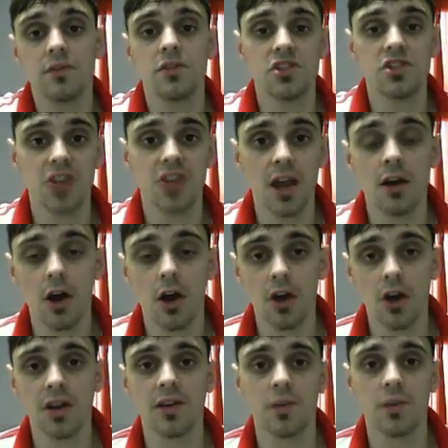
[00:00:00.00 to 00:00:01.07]
share
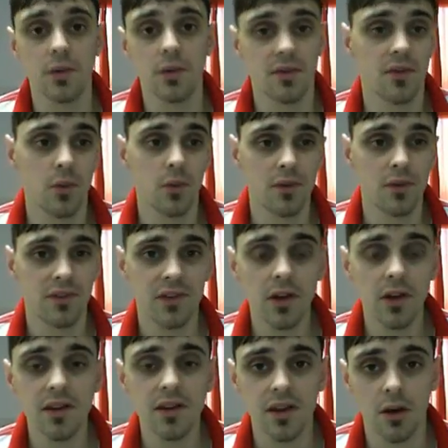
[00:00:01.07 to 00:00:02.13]
earnings with
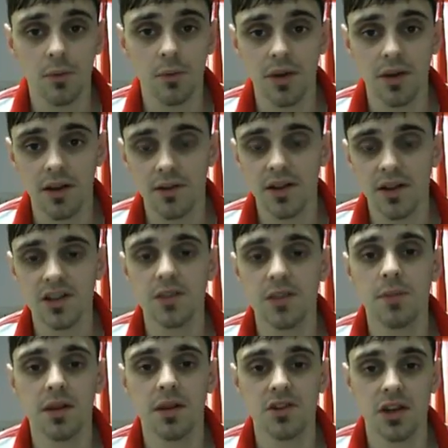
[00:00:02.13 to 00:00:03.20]
inside the company has actually
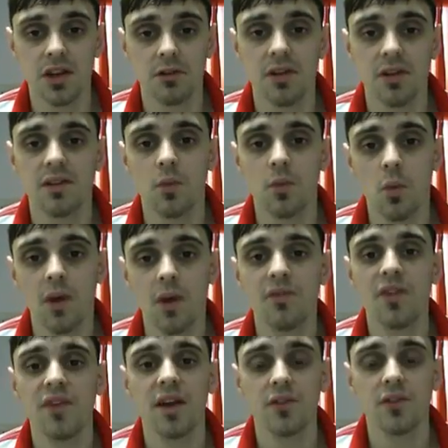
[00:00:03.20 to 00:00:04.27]
been generating
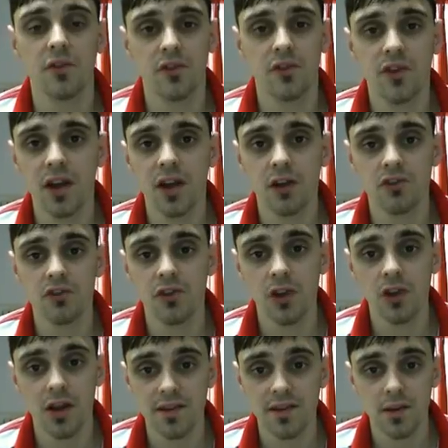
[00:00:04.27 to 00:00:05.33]

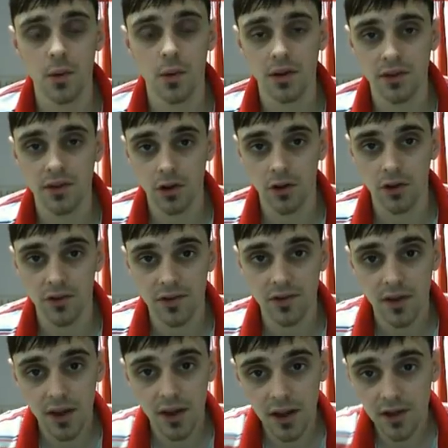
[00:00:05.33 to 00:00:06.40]
$1,391.
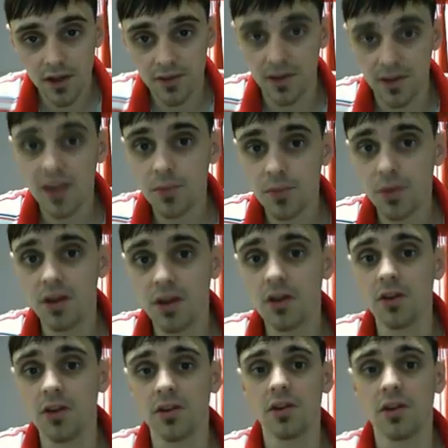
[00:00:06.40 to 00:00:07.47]
So that's pretty
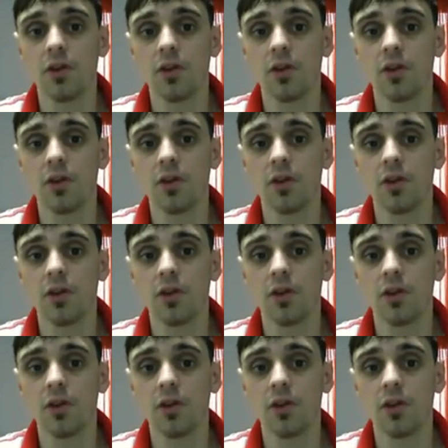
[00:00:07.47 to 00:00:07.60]
good.